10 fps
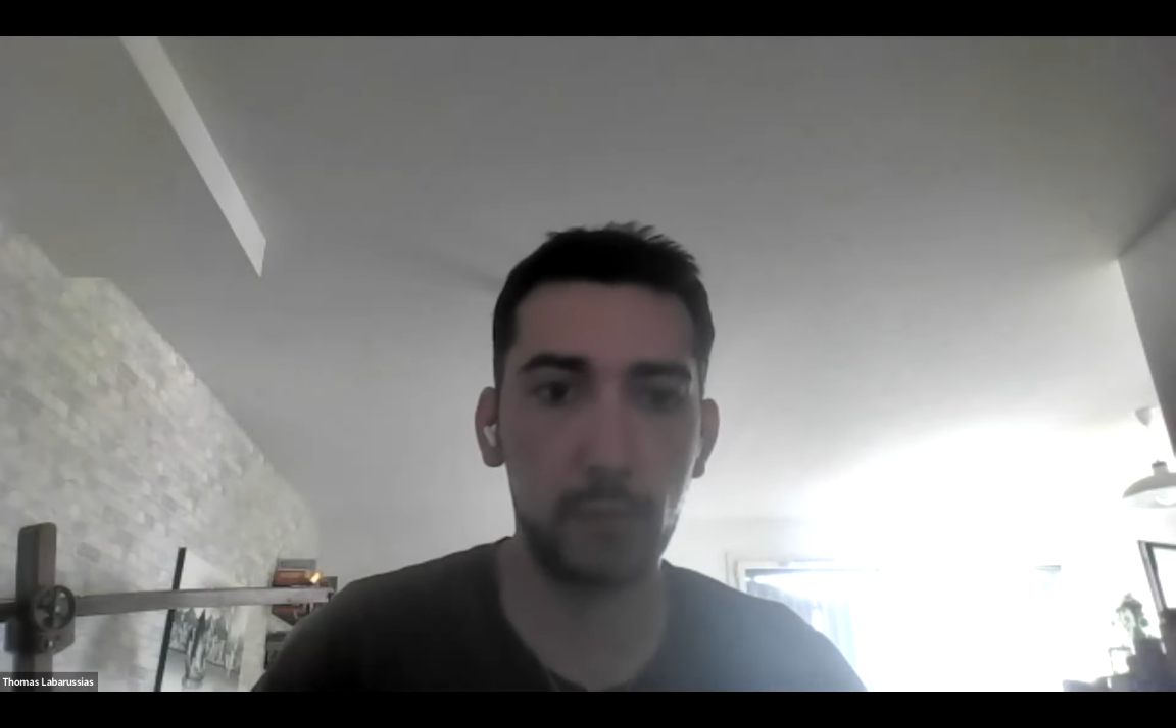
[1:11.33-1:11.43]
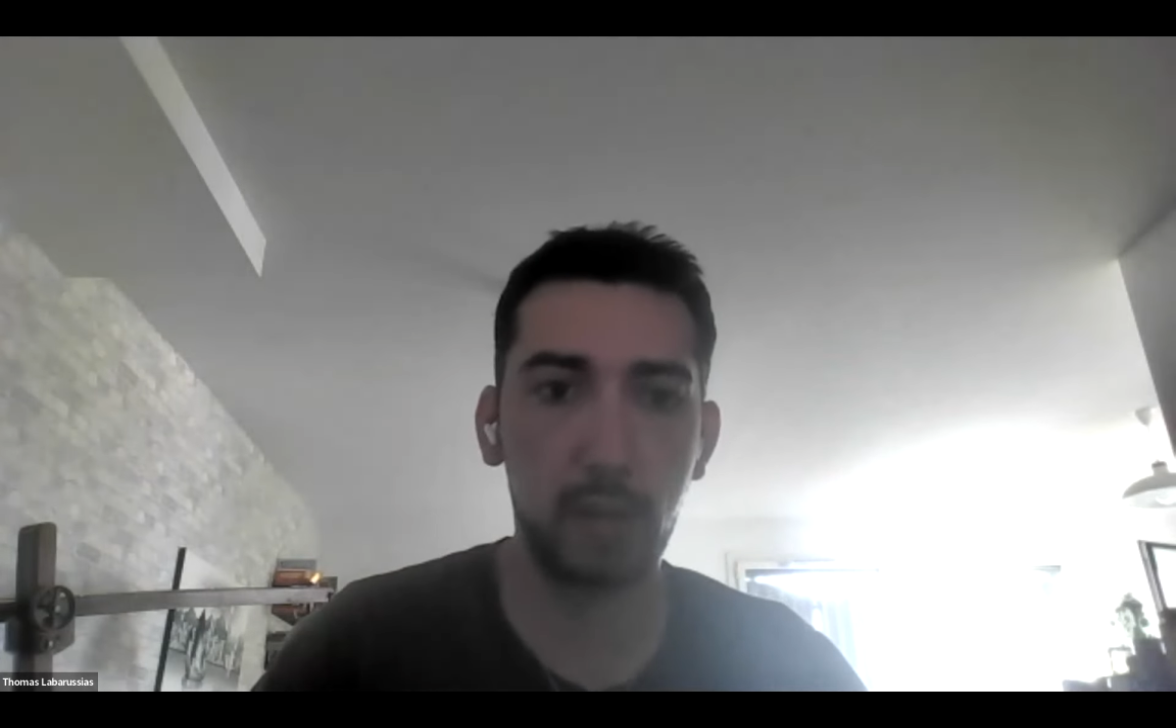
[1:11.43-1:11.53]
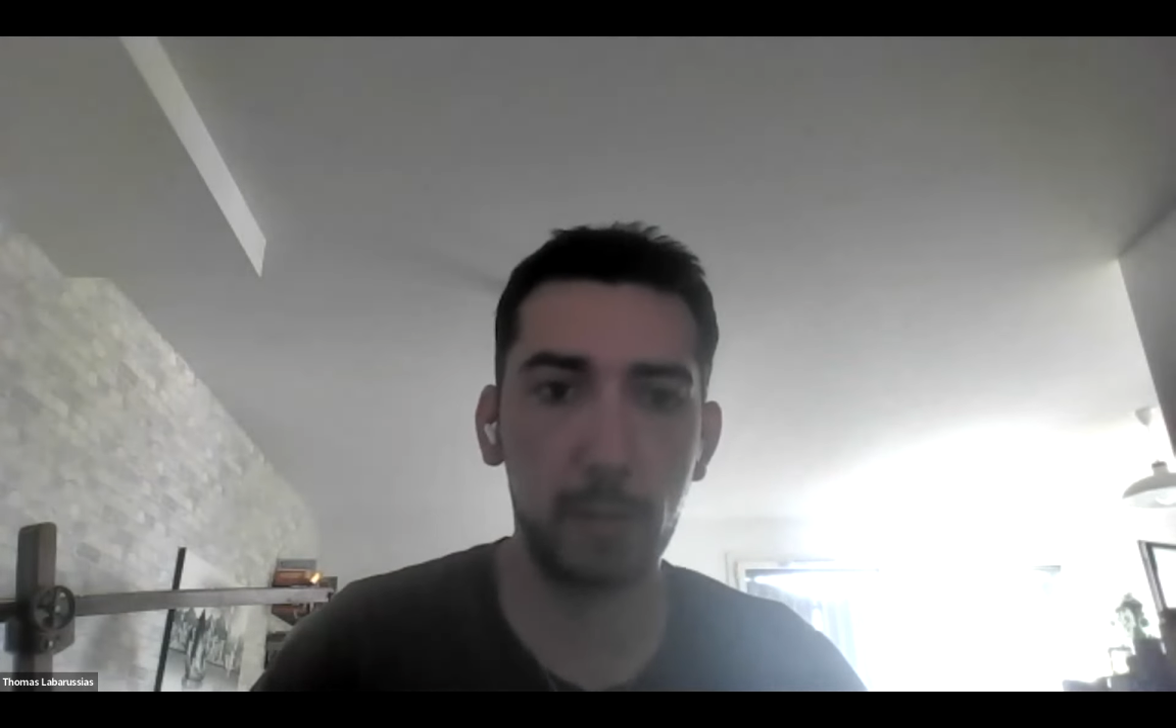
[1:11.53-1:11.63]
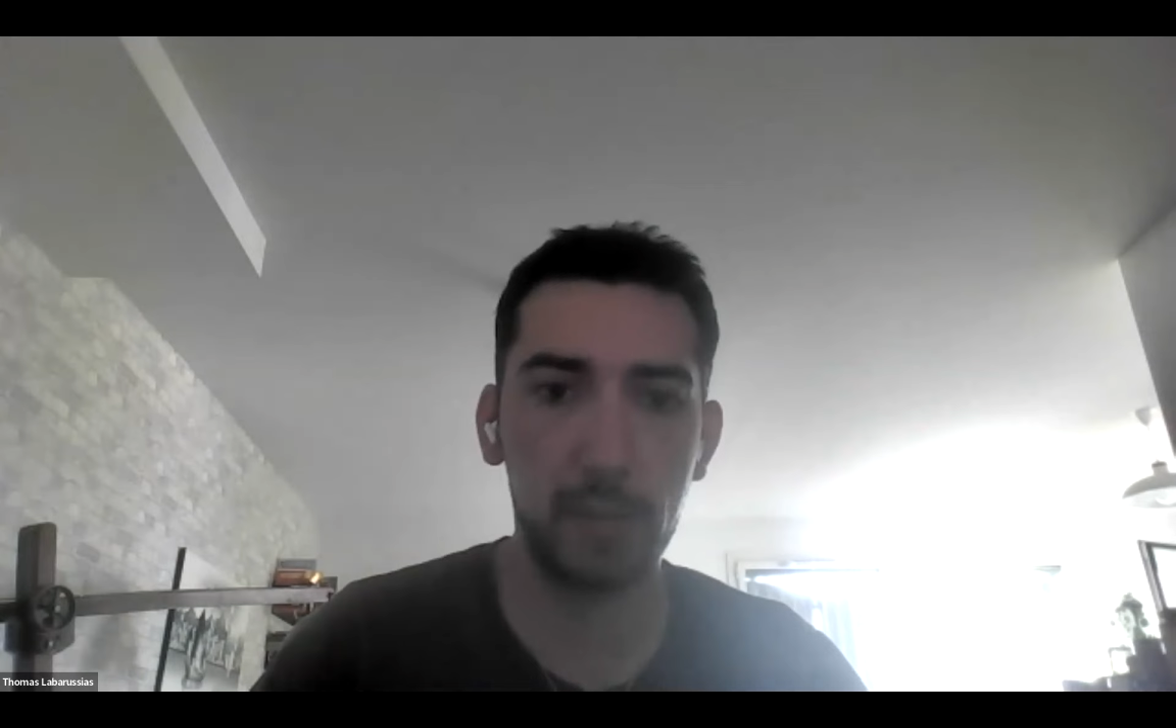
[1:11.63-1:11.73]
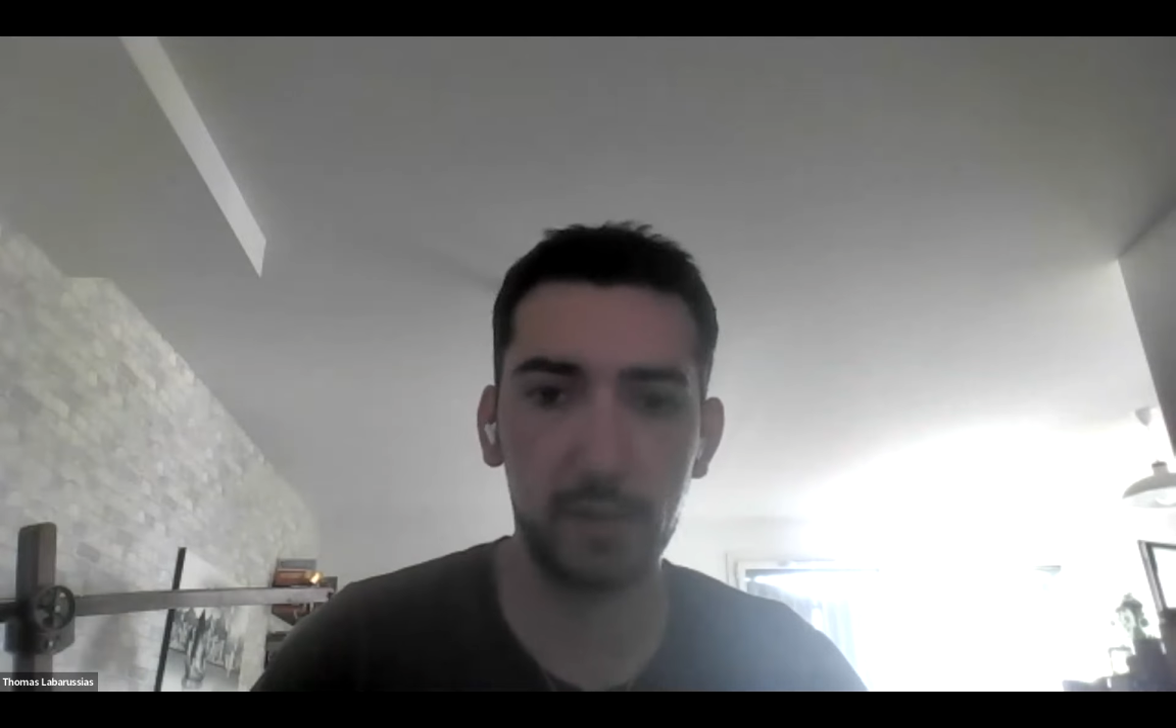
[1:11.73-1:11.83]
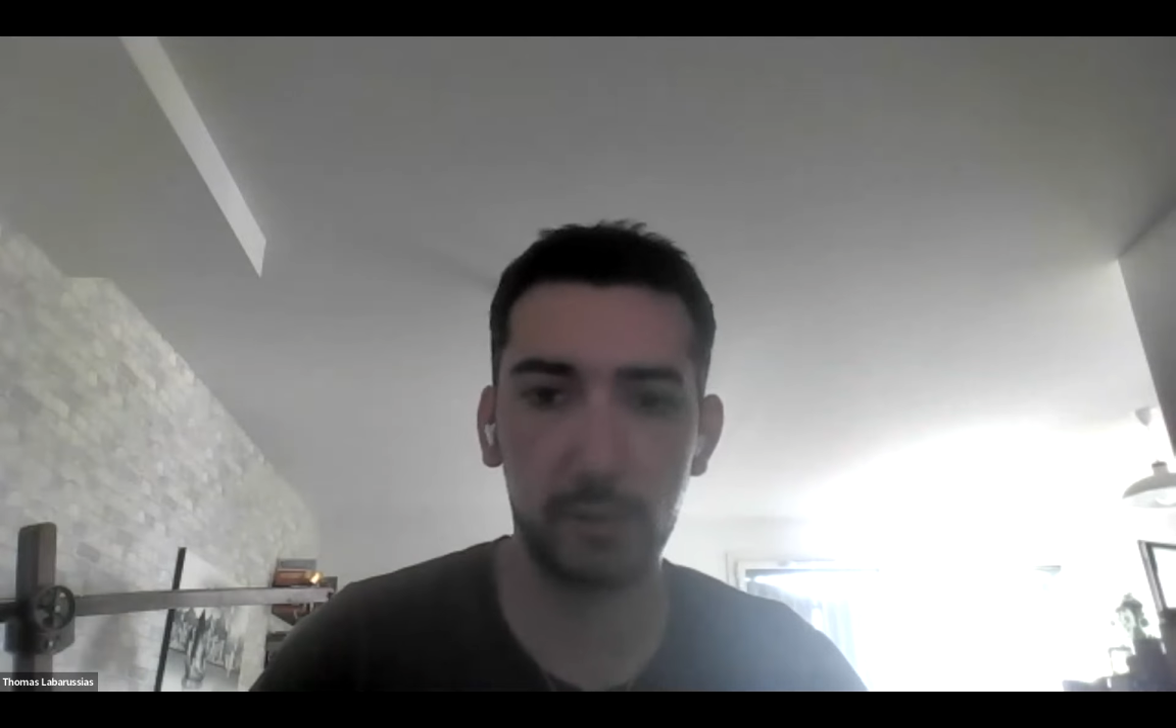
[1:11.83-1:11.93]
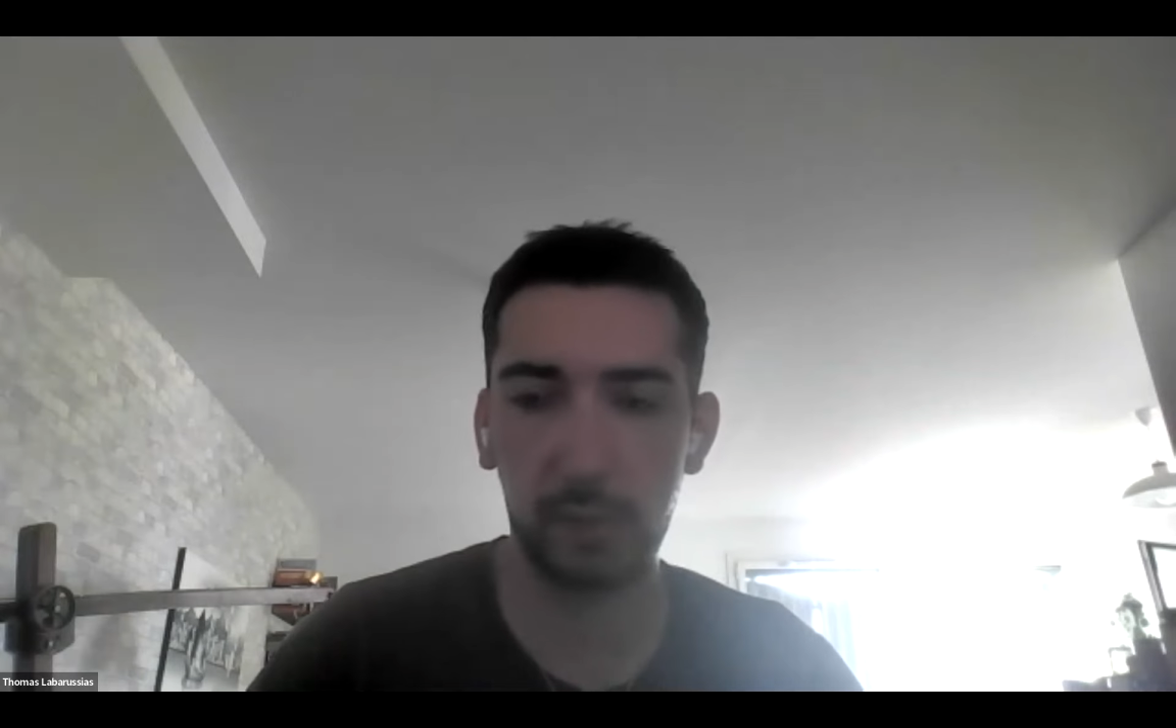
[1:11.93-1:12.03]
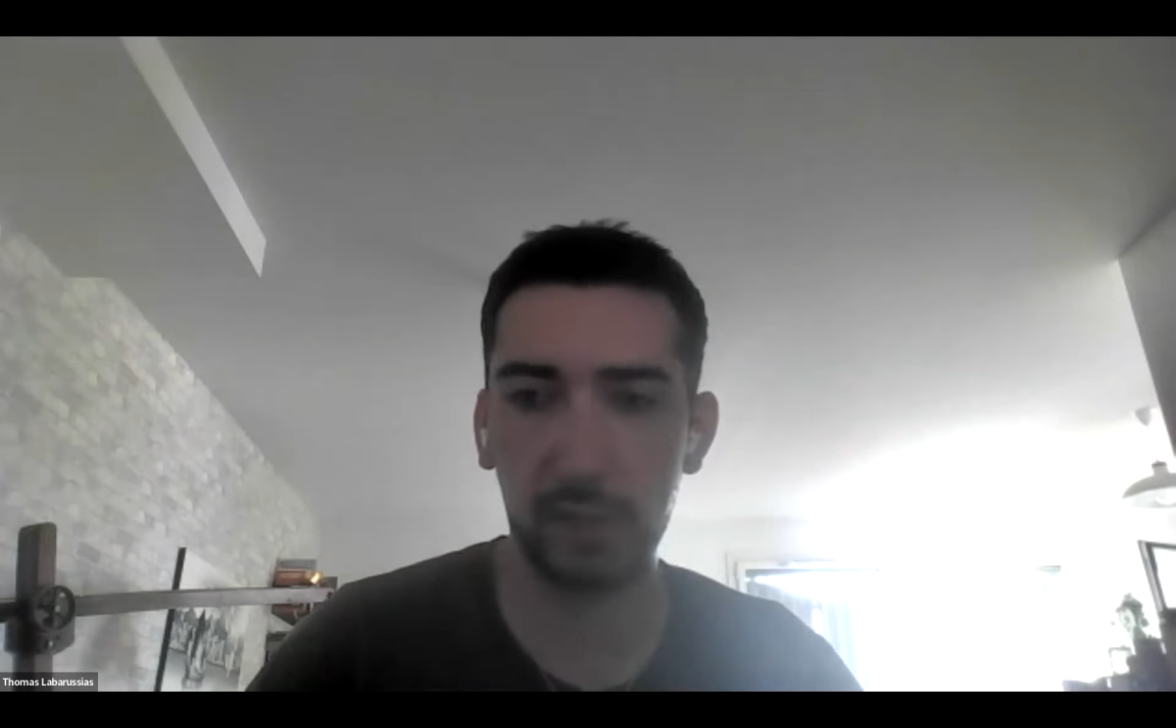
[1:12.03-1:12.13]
do my best to